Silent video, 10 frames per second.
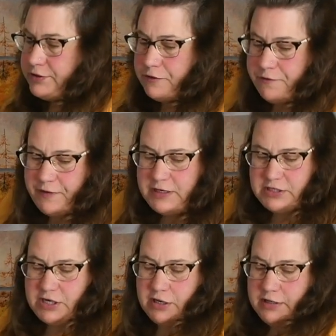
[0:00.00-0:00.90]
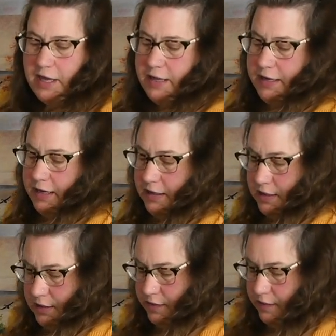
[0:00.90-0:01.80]
to finish cutting
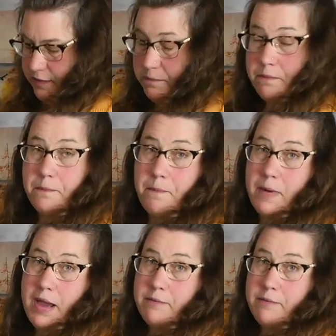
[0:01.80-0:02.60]
my